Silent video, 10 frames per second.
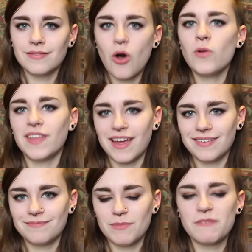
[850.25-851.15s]
Hold
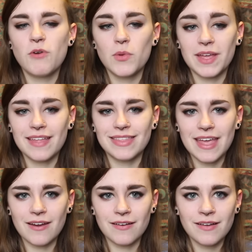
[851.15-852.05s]
on, before we get
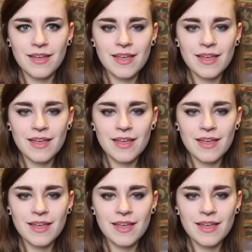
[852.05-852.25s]
there,